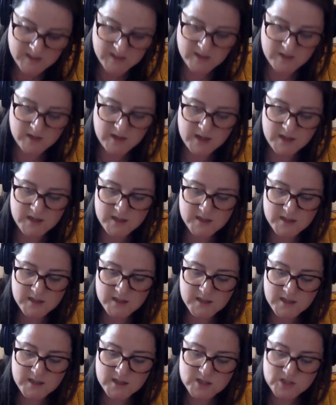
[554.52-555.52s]
All right?
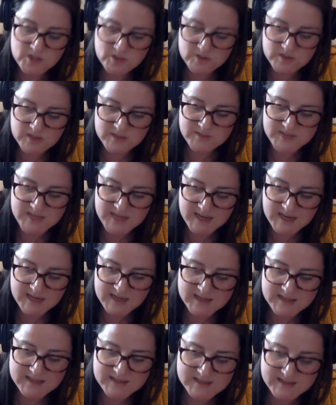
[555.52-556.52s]
2 times 8
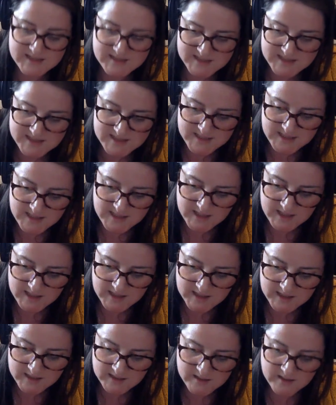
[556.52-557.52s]
is
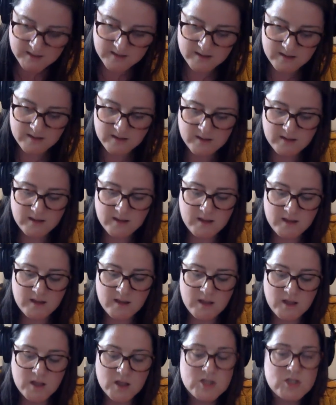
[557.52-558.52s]
16.
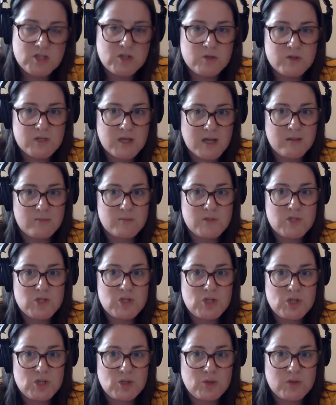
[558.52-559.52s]
2 times
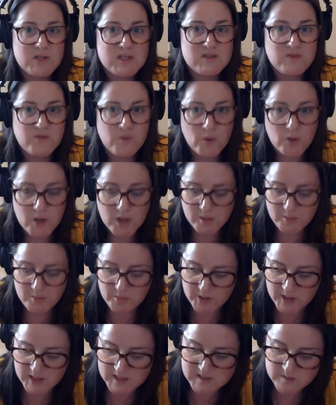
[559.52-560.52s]
2 is 4,
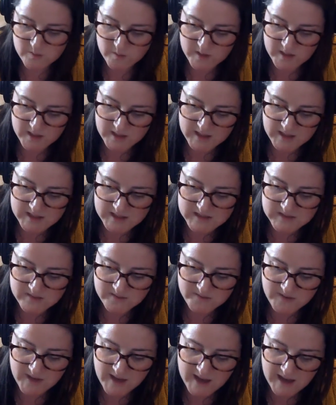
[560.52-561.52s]
plus 1 is
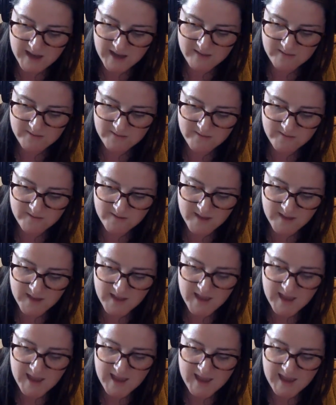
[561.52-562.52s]
5.
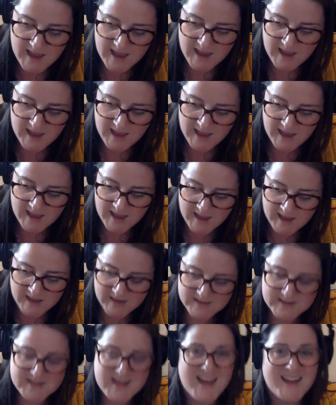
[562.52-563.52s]

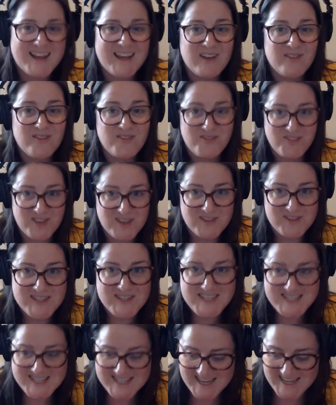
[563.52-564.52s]
And I get
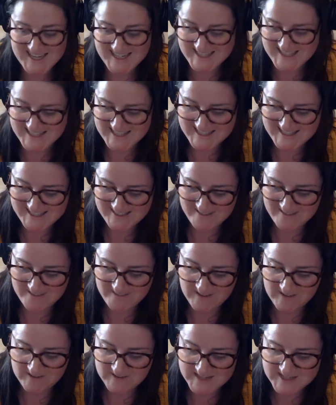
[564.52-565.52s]
56.
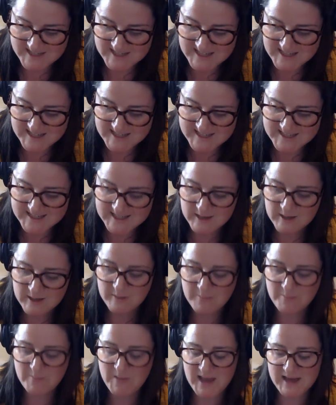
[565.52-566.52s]
56
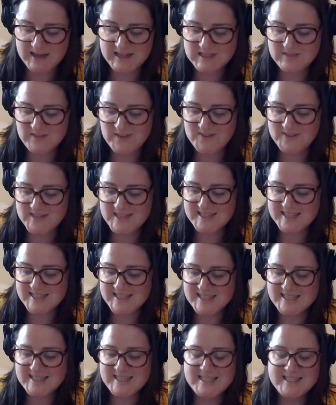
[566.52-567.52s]
minus
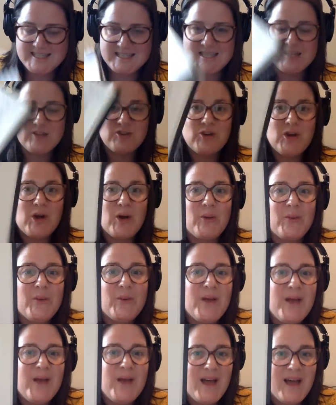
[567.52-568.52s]
56 is 0.
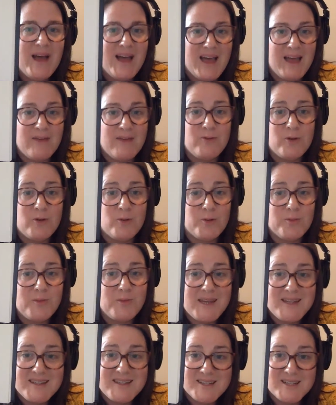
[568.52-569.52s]
I have no
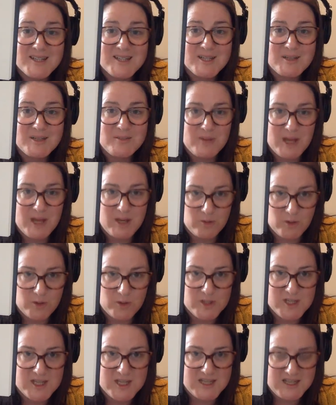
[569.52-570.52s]
remainder. My
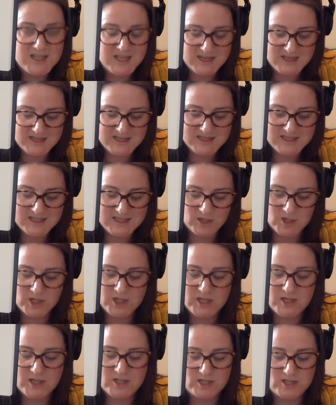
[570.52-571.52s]
quotient is
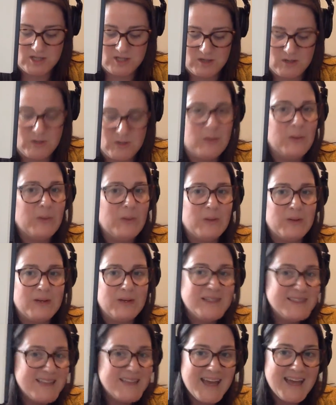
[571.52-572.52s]
32.
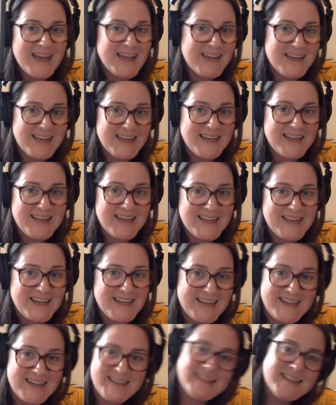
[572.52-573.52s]

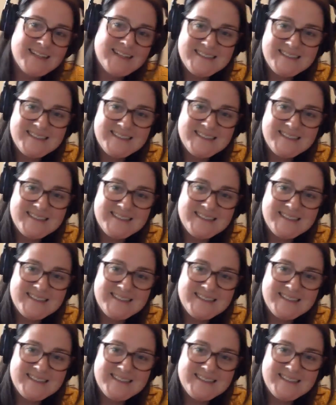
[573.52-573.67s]
Yay!